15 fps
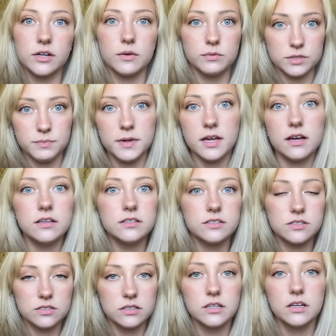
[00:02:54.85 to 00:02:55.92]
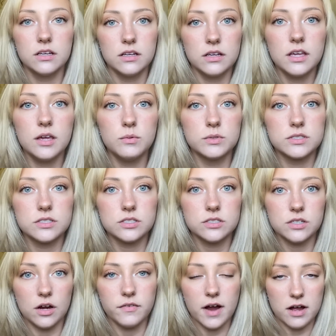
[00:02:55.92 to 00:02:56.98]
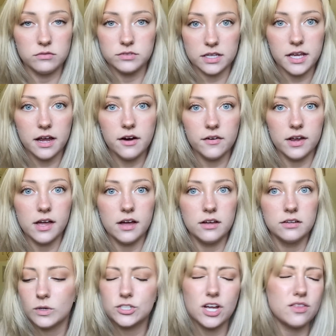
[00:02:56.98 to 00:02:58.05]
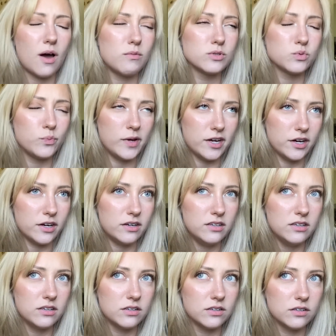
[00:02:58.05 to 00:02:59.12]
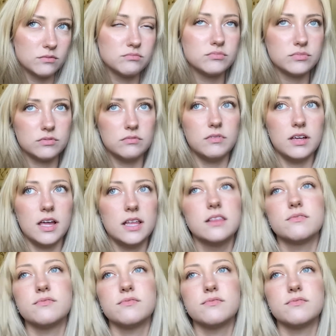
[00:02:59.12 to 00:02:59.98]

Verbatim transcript: It was because he was around the area, which I thought was weird in the